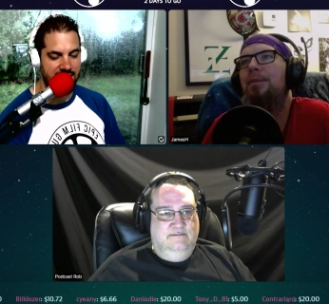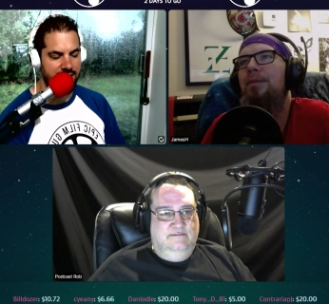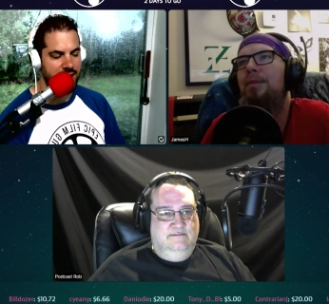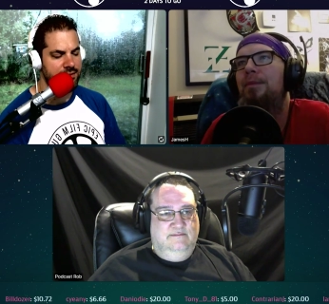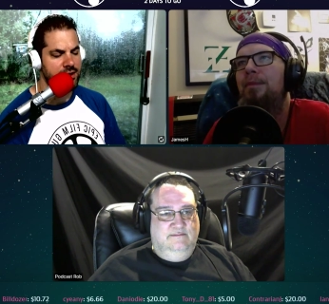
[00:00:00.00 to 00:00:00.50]

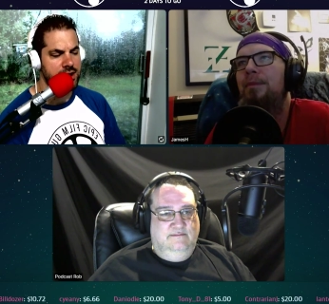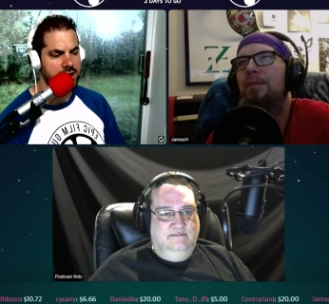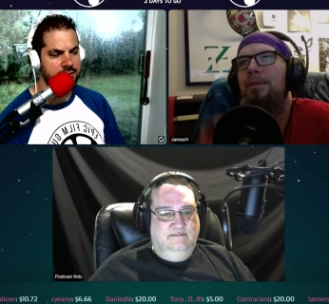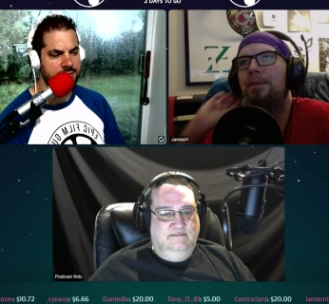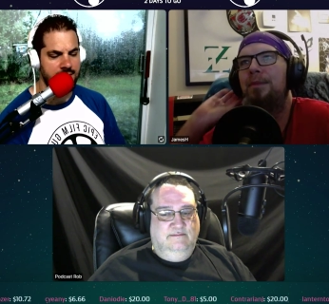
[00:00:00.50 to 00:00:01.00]
Speaker 1: love a
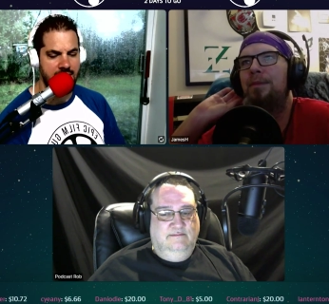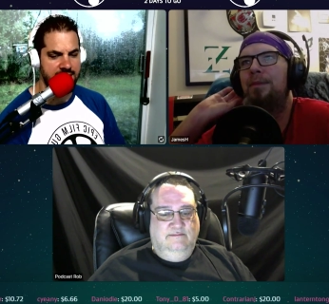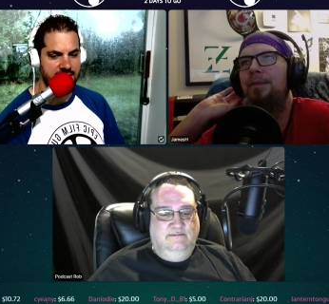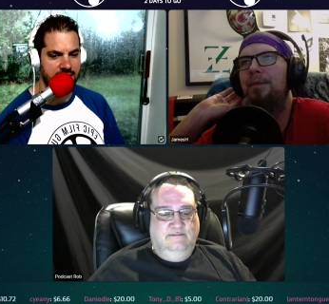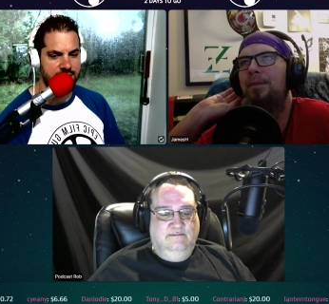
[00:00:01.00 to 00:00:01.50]
good
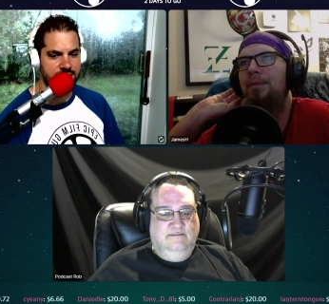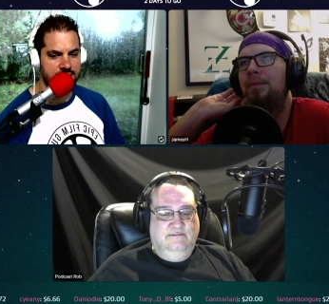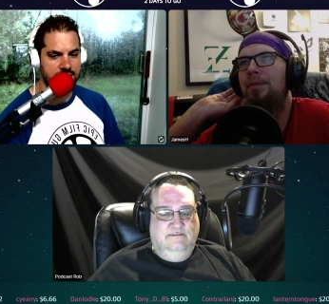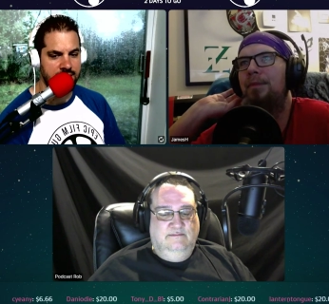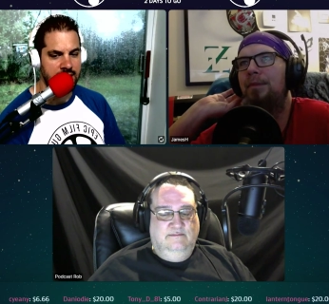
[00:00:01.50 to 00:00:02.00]
variety. I love a
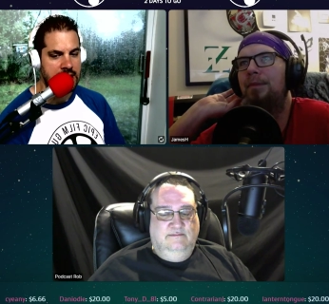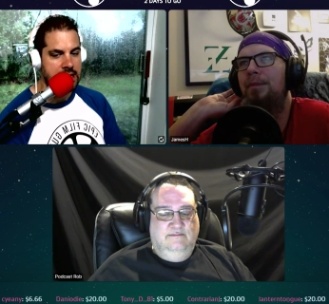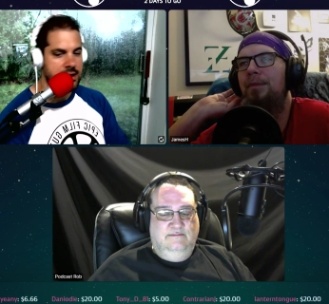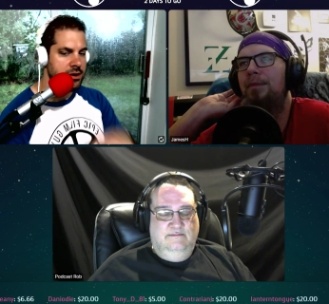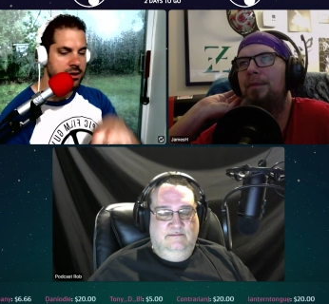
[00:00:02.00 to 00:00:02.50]
good
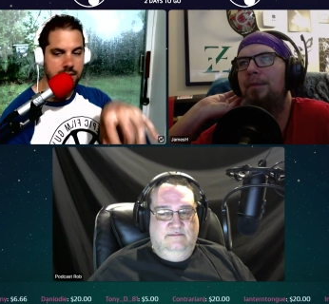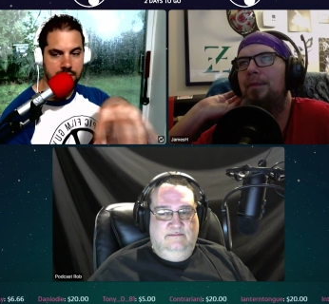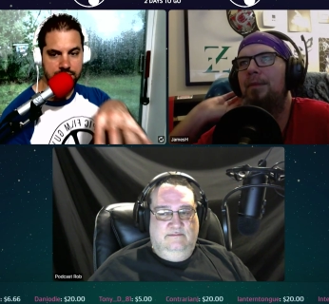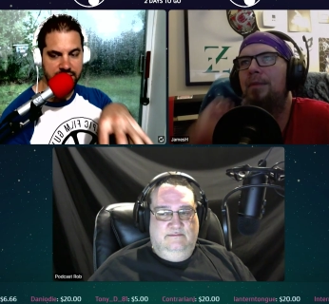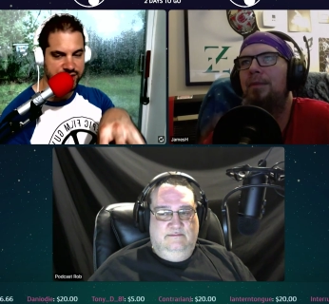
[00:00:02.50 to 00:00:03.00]

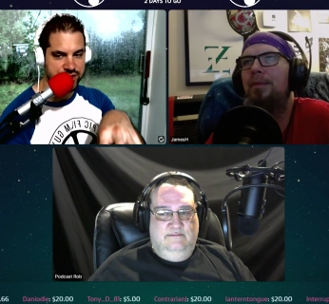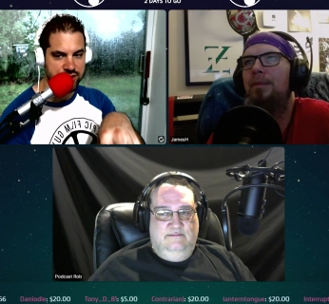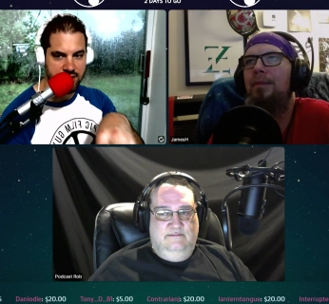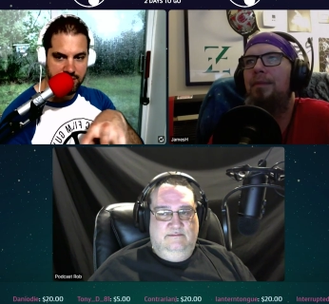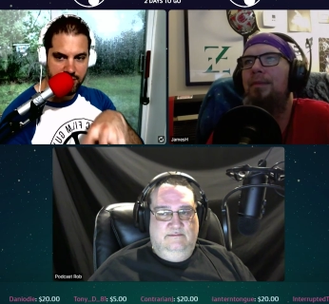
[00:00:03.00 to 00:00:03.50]

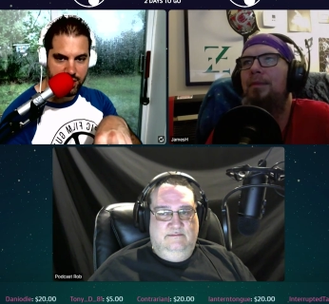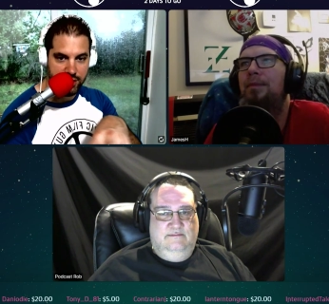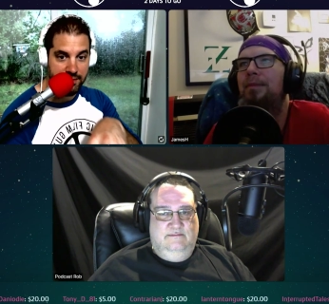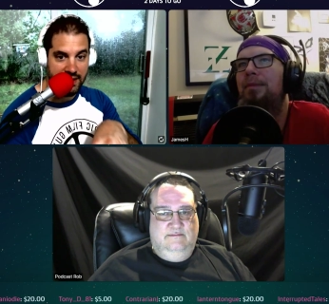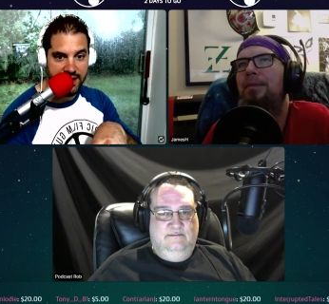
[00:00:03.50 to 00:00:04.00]
mixture of good
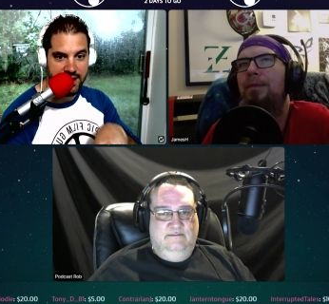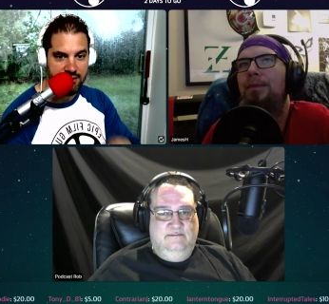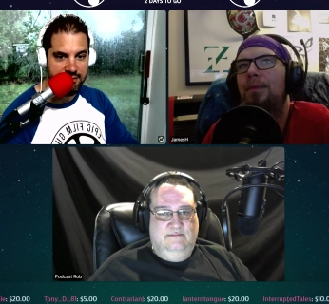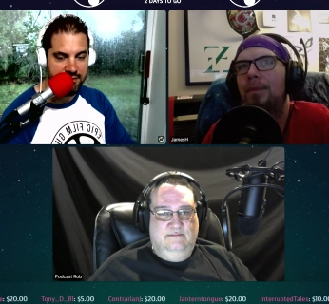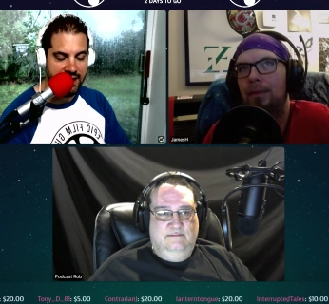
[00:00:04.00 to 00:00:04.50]
blending
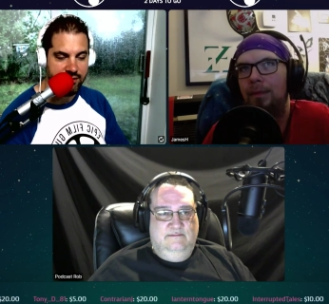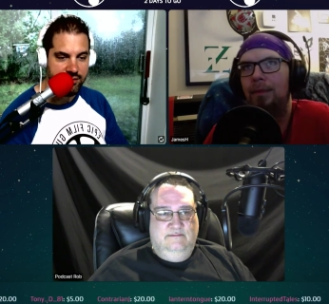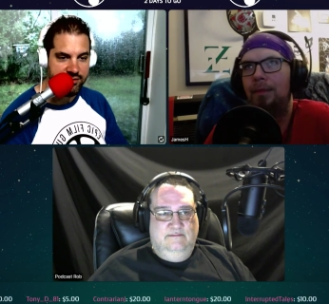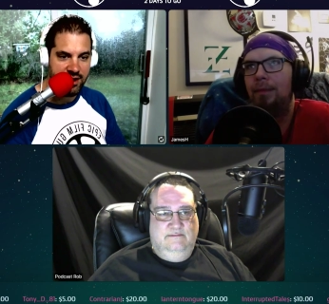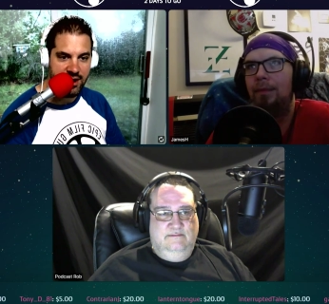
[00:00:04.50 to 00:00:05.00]
of
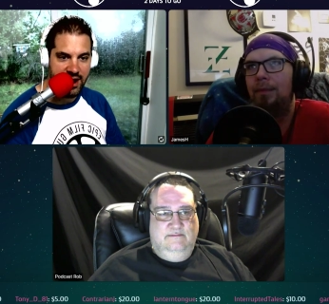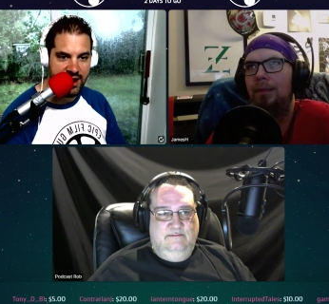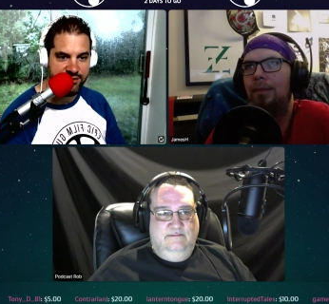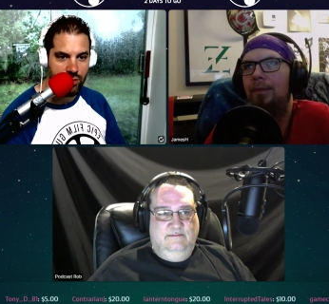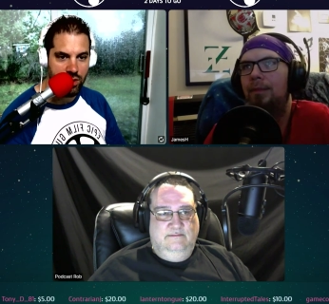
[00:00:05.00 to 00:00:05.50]
flavors, uh,
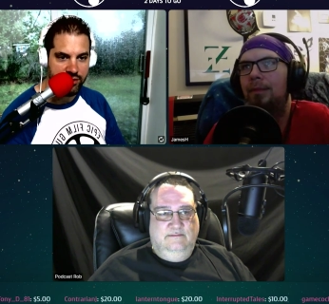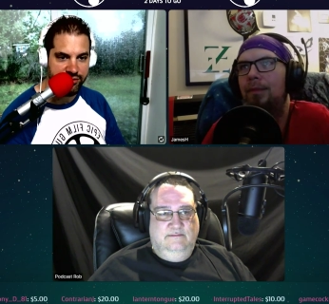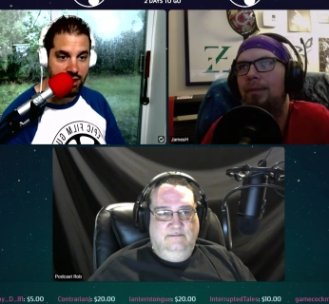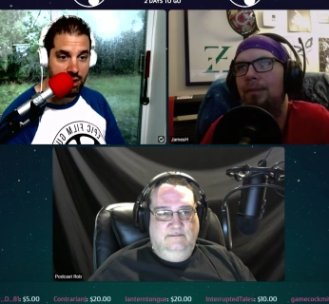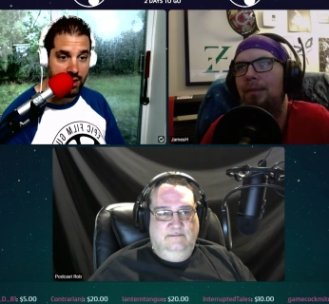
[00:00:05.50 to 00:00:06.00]
as it were.
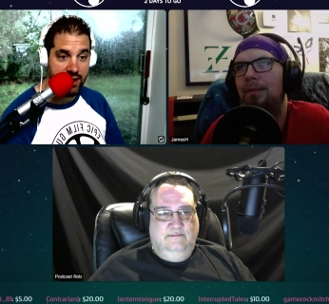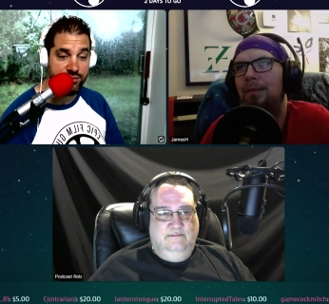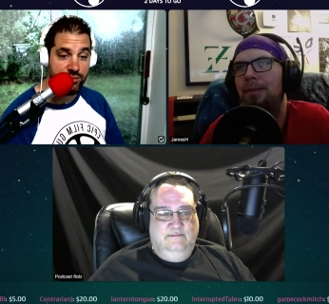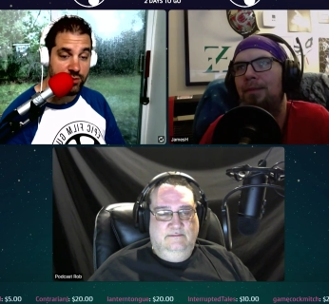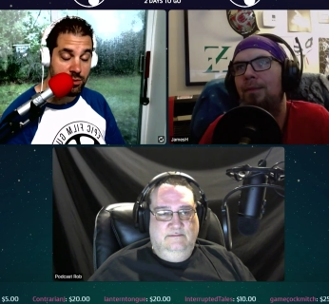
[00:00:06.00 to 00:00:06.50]
So, as
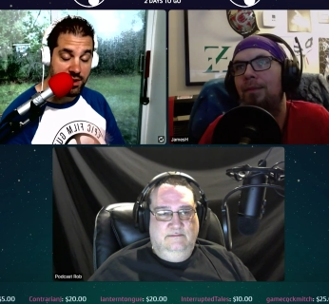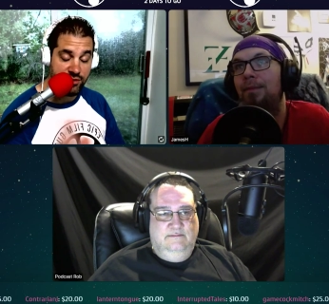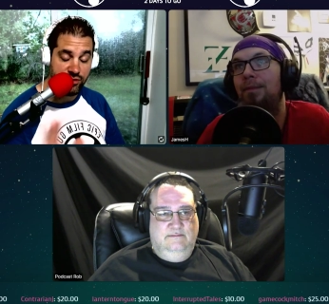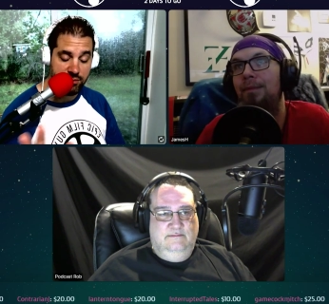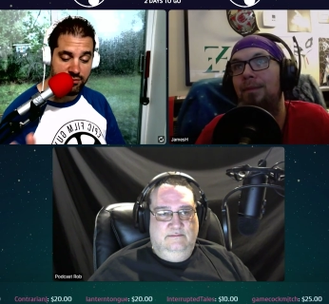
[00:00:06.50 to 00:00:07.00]
we were
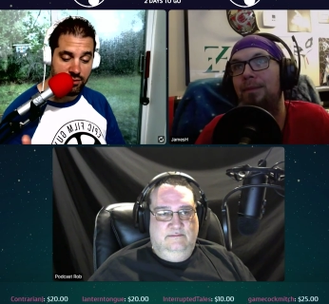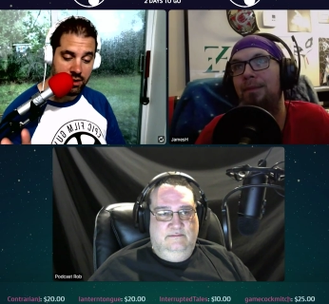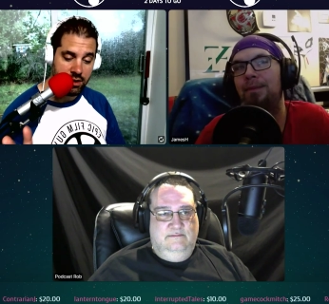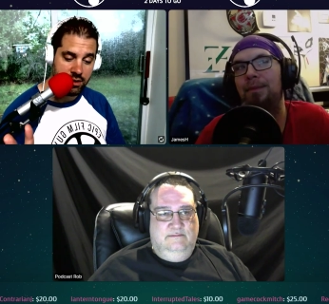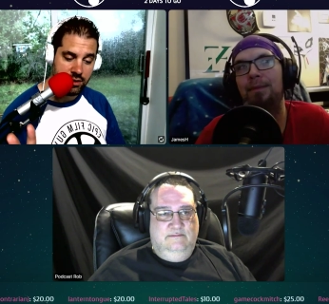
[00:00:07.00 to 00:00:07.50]
mentioning
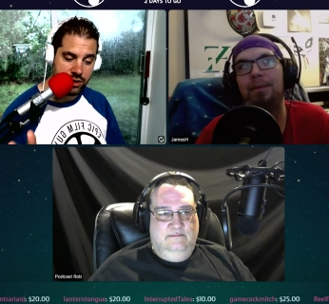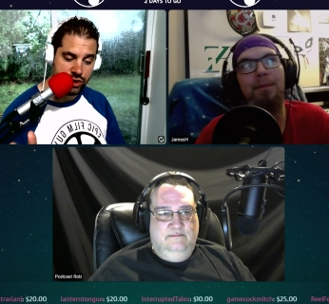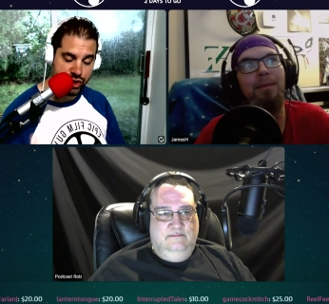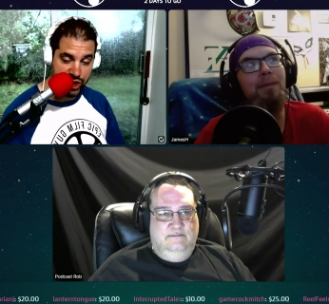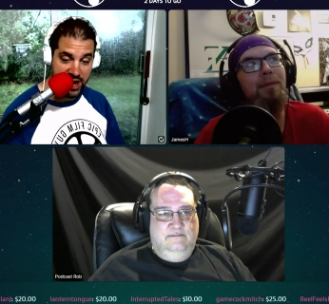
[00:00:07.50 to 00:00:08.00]
before,
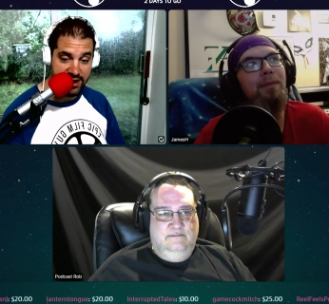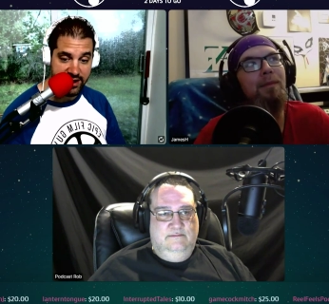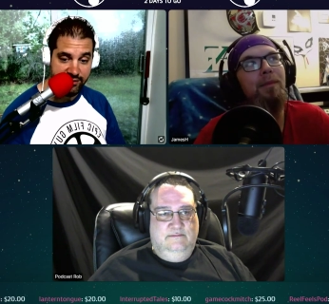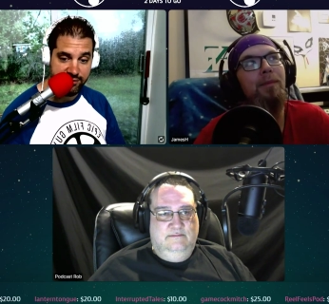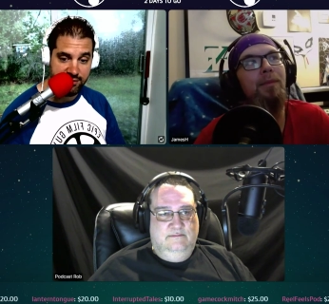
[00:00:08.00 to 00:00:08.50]

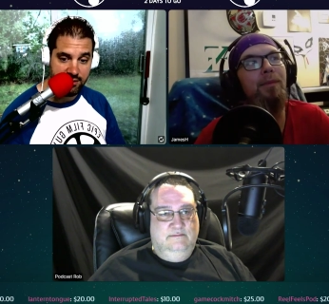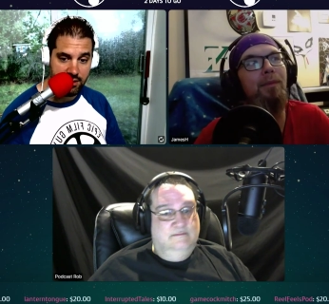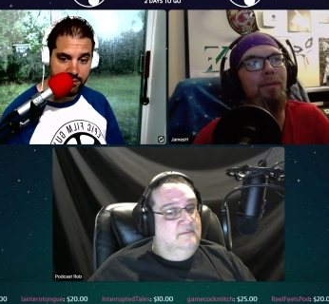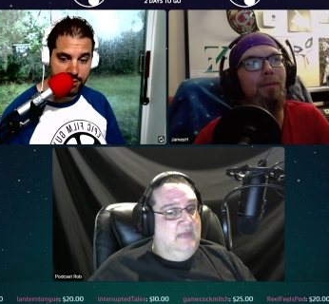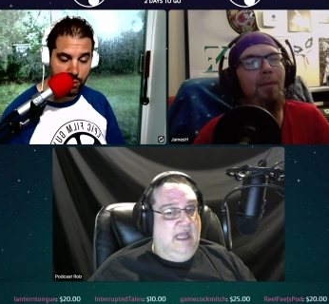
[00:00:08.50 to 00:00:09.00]
shenanigans.
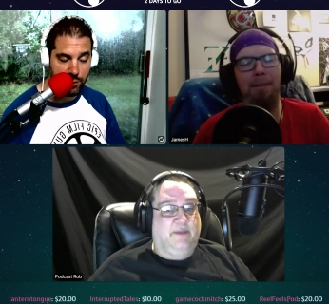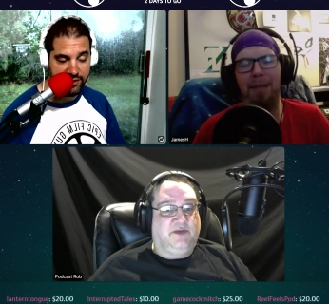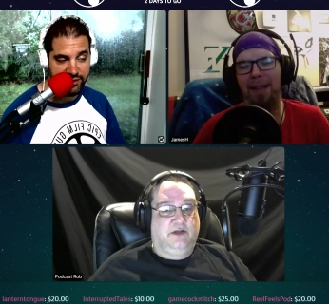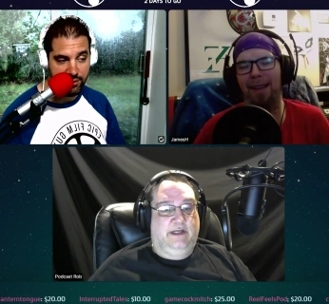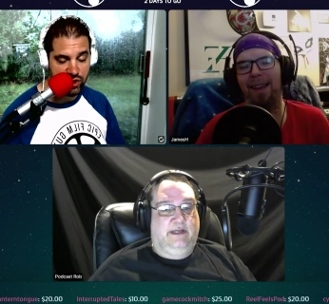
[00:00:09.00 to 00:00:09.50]
There will
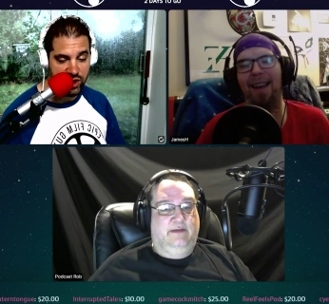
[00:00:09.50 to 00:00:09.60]
Absolutely.